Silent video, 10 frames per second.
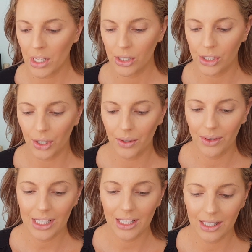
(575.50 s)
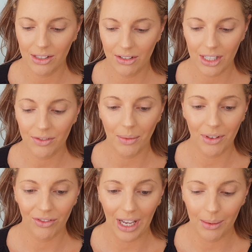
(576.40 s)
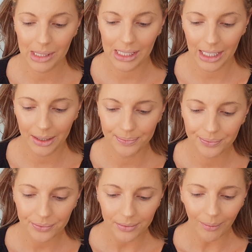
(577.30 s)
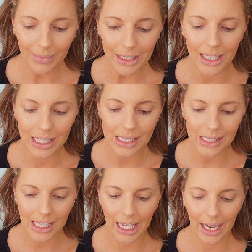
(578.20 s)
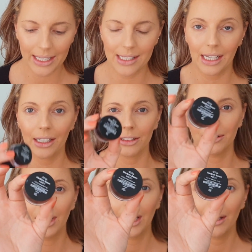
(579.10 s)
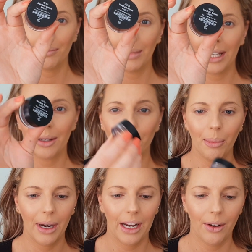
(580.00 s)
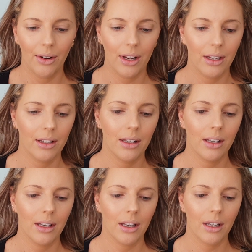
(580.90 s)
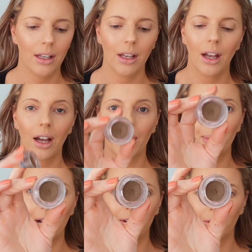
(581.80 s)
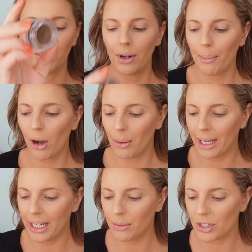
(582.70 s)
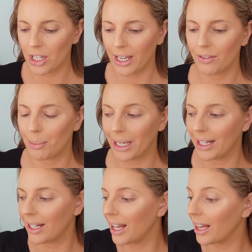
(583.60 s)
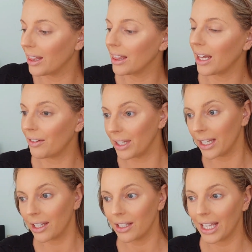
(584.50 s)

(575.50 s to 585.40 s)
So this is just from the pharmacy, and this is the Ardell medium brown eyebrow little pomade, which I have been loving.